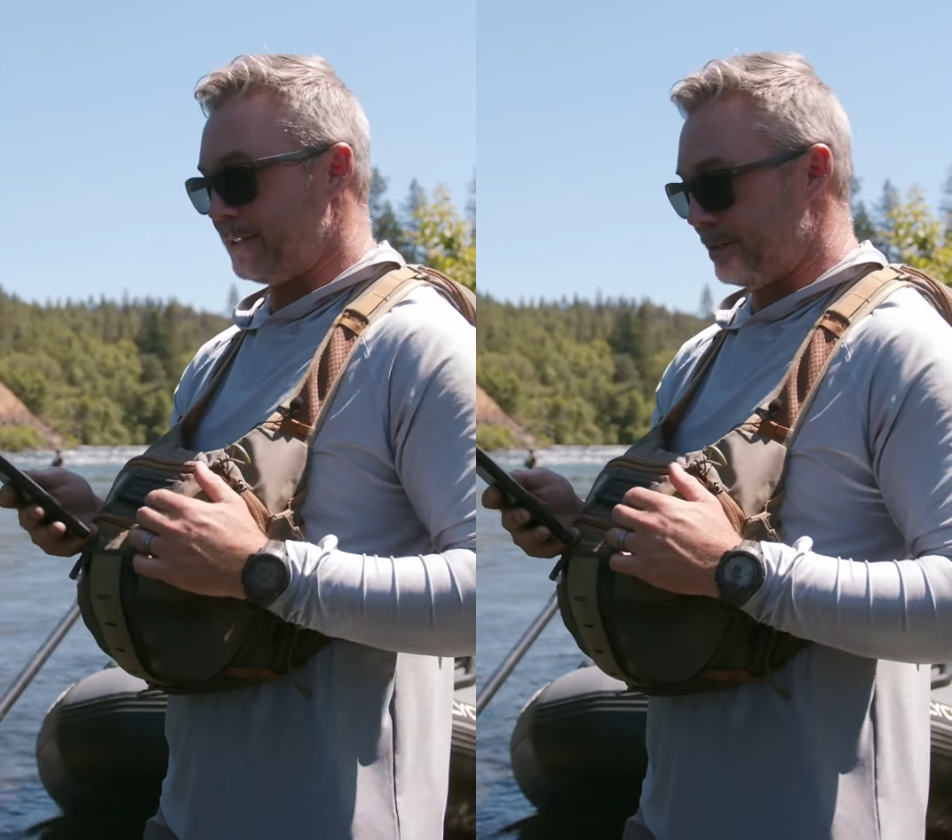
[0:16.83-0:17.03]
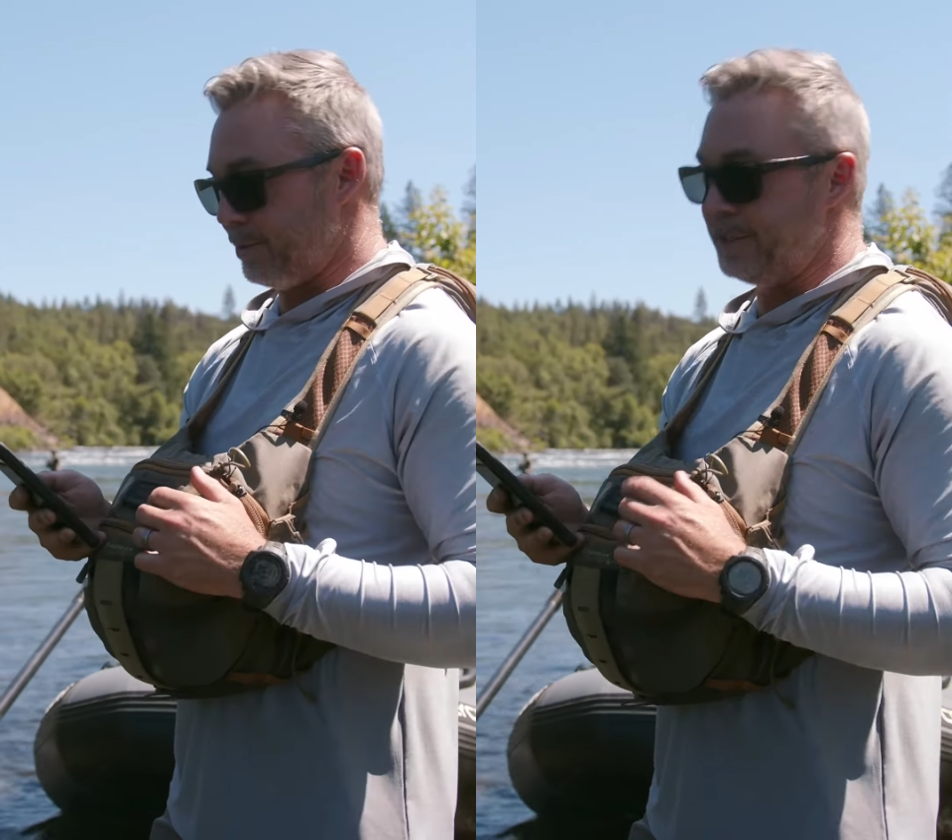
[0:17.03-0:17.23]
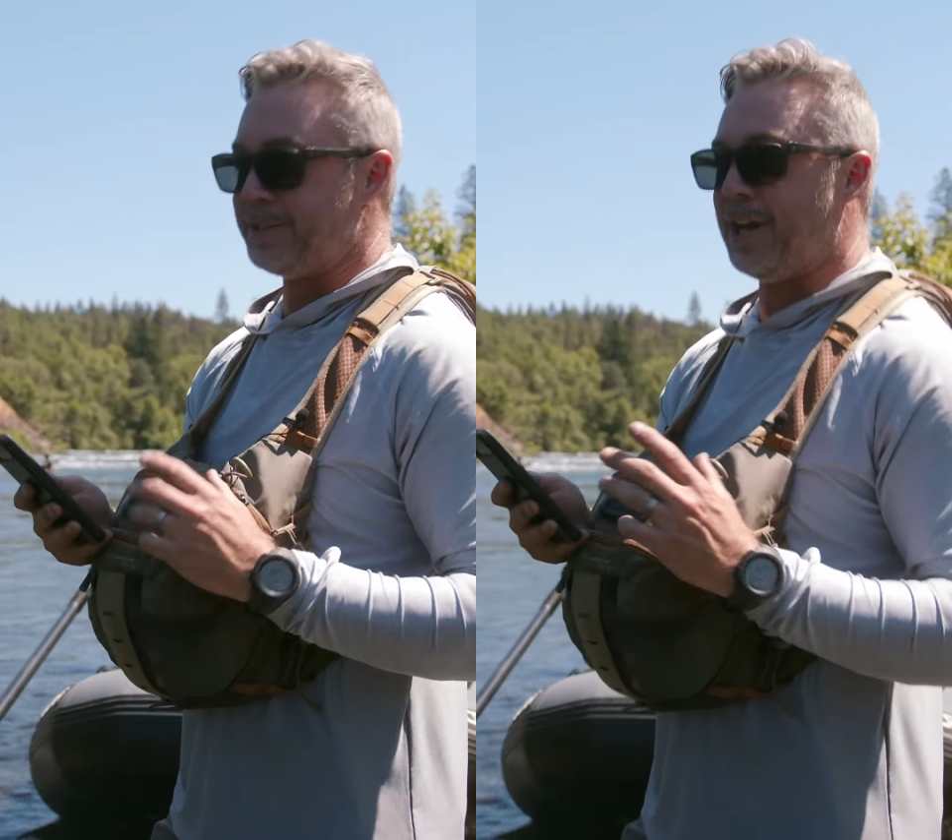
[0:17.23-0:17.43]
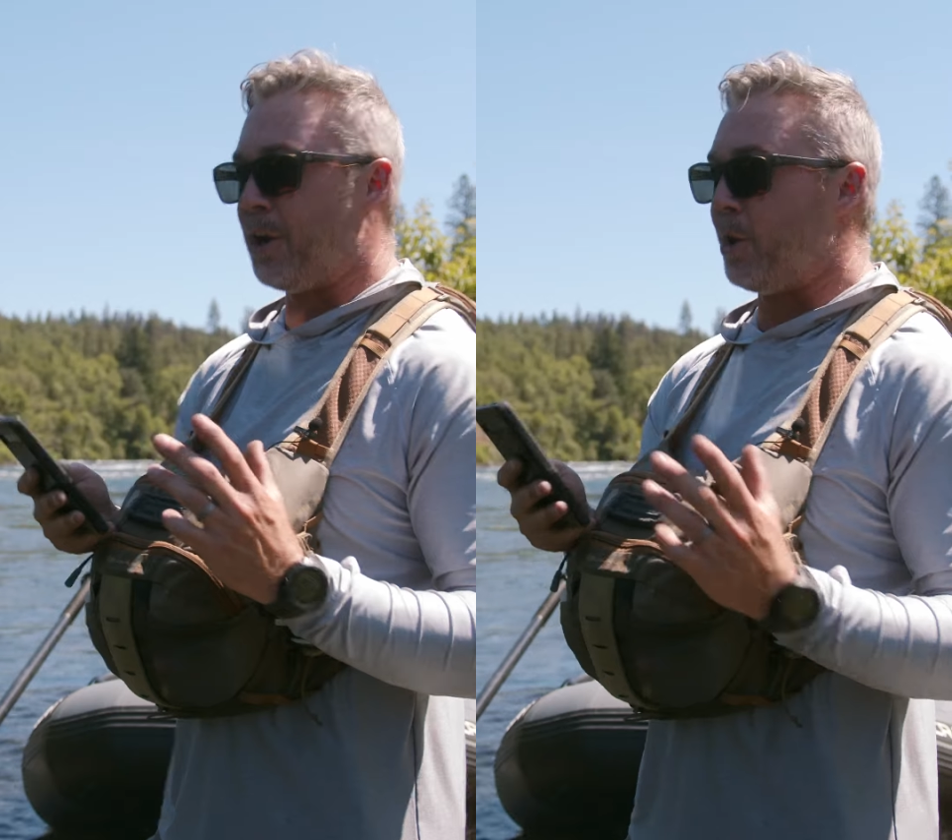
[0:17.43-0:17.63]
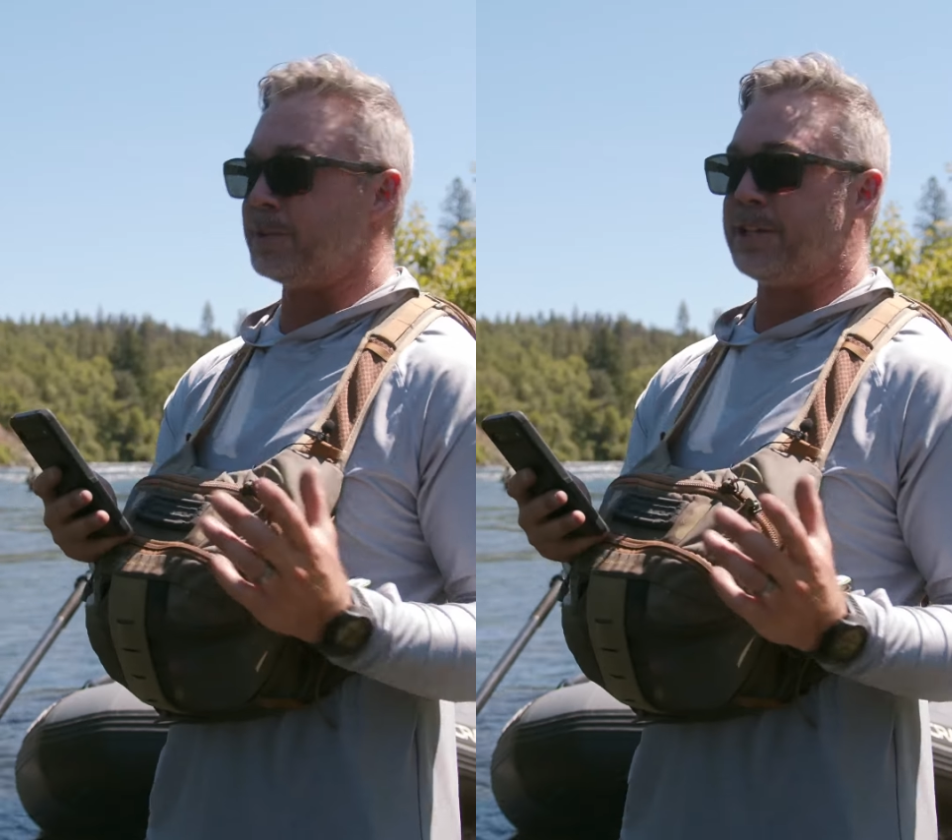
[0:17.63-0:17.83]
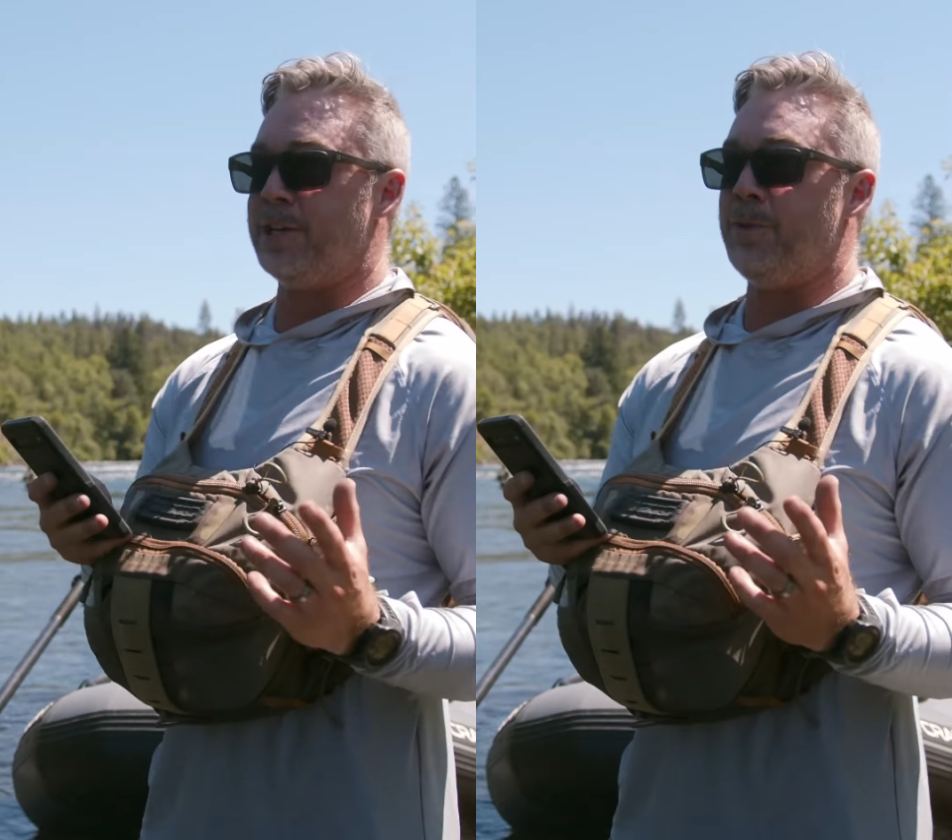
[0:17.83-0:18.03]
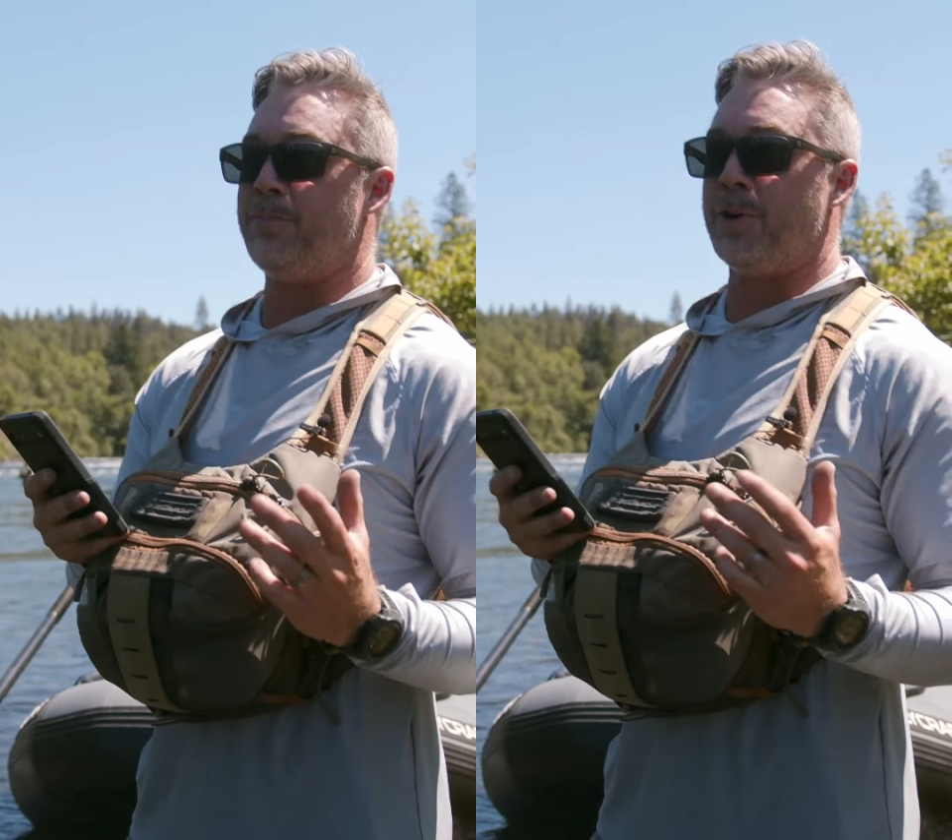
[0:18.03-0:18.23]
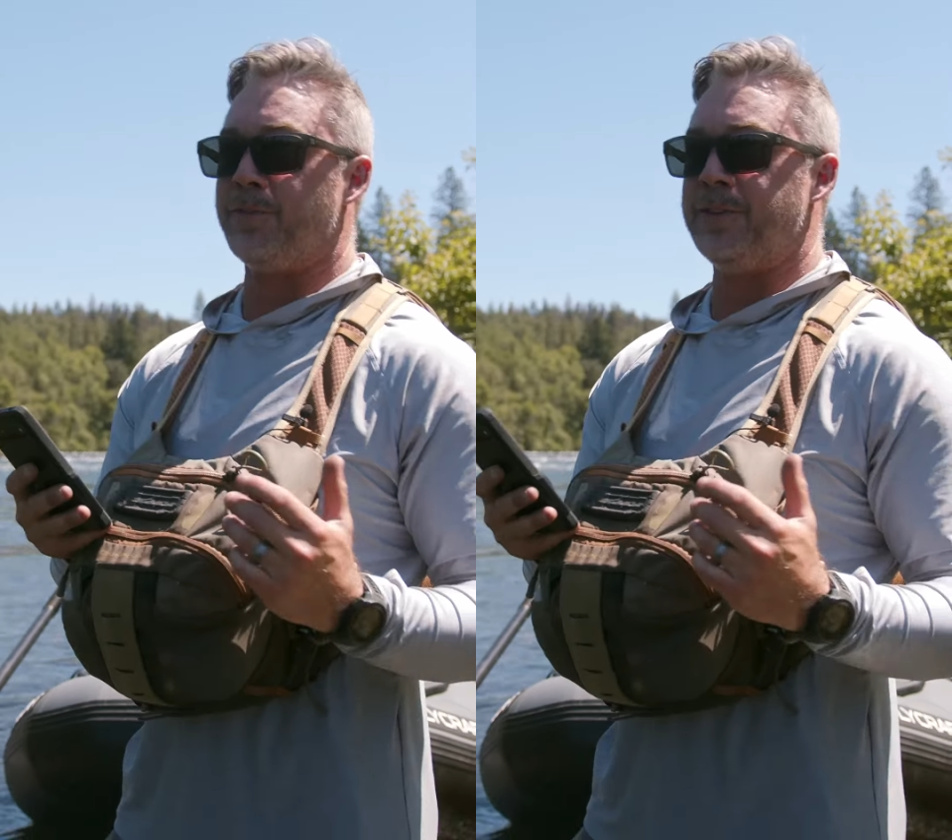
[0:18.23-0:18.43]
So it's not always going to be
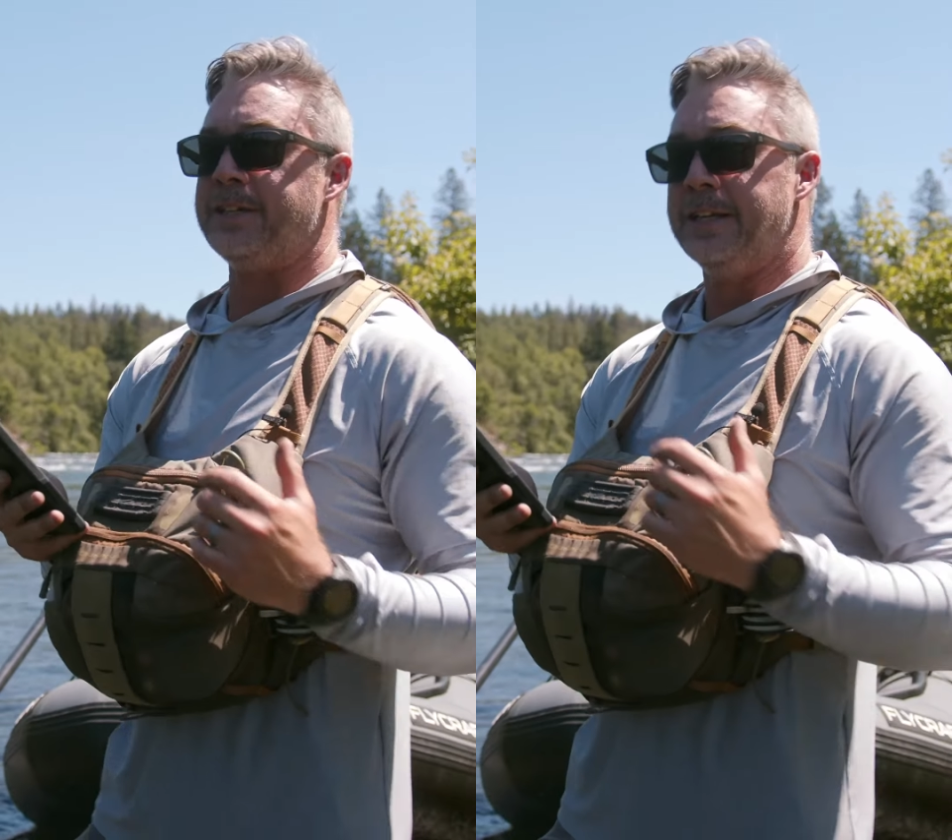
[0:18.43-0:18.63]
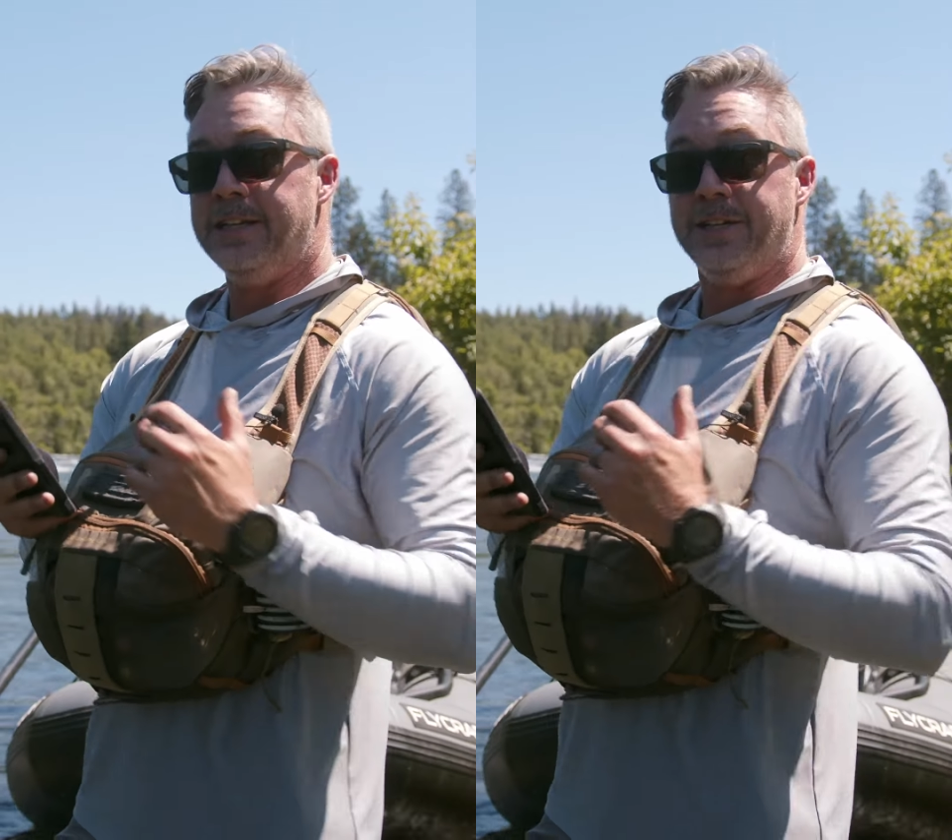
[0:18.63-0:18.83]
perfect.